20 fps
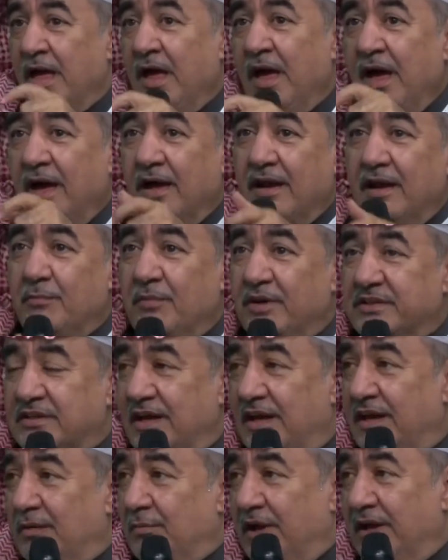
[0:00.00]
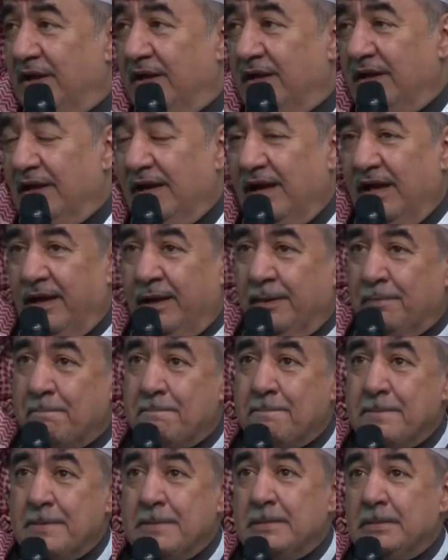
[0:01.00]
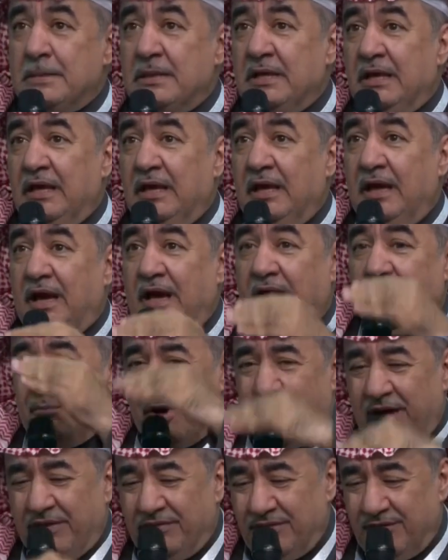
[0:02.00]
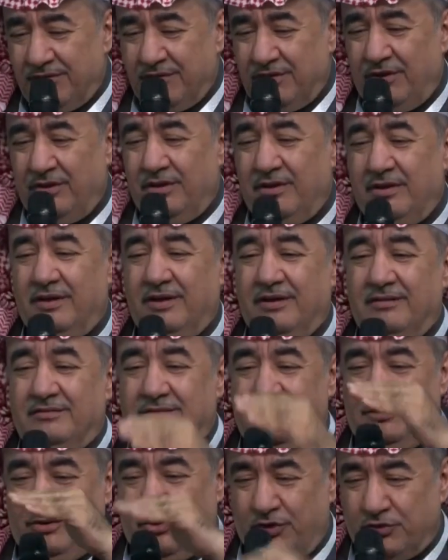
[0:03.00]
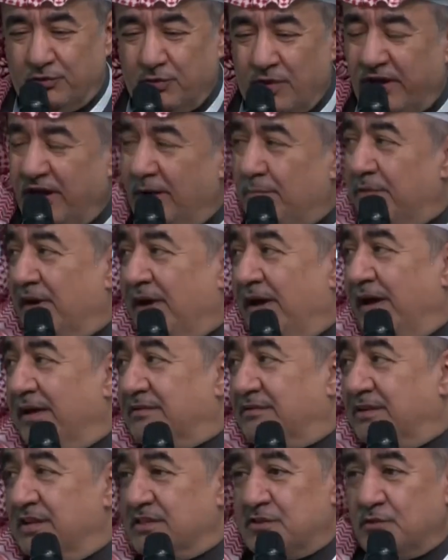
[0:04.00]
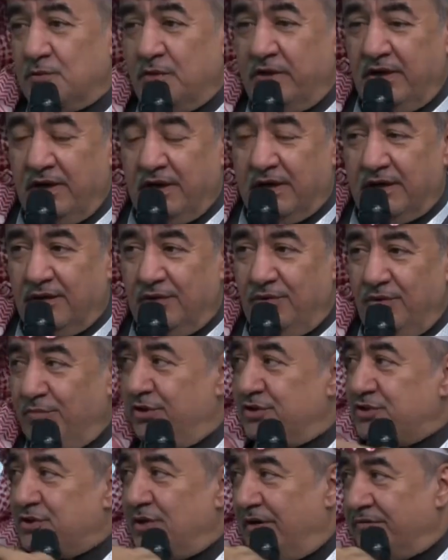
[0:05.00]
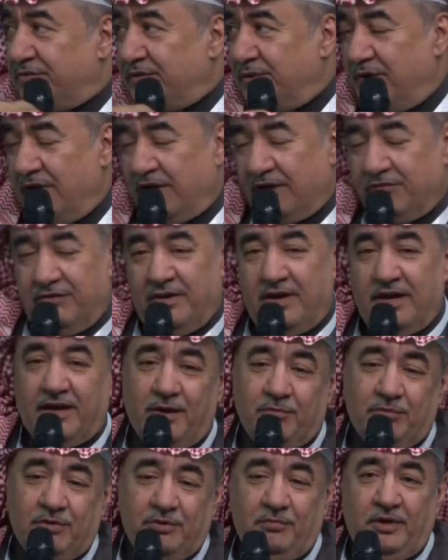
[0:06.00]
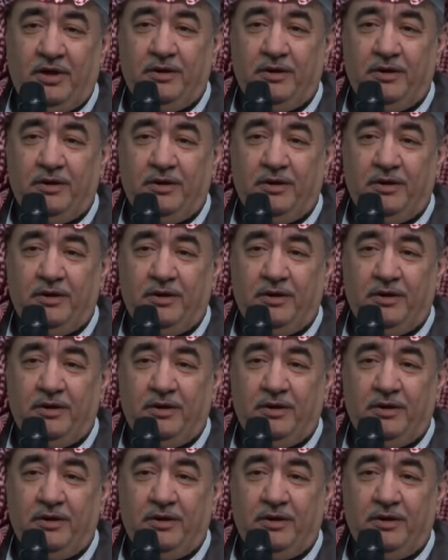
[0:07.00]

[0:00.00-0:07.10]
and they have proved that they are better than international companies. When we talk about media, let's take a step behind.